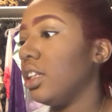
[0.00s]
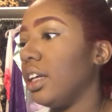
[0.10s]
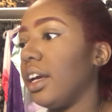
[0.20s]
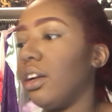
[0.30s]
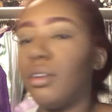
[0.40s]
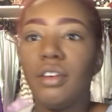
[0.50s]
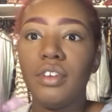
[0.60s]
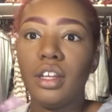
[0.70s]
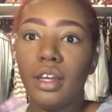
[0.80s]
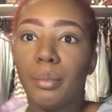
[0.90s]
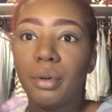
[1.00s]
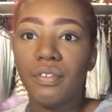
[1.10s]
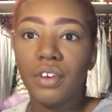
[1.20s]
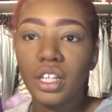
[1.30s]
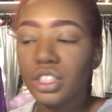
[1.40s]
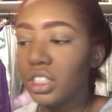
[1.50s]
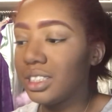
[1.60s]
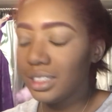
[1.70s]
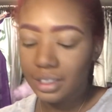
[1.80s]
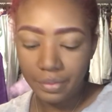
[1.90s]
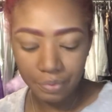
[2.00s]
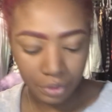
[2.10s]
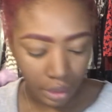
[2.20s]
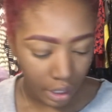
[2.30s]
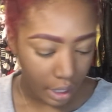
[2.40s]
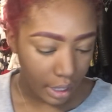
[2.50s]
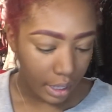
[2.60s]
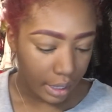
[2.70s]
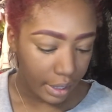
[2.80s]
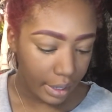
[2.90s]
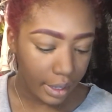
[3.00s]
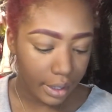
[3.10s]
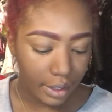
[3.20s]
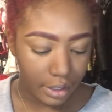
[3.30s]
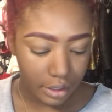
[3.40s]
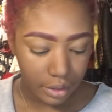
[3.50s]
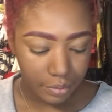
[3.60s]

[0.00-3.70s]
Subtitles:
Like I don't have any imperfections. And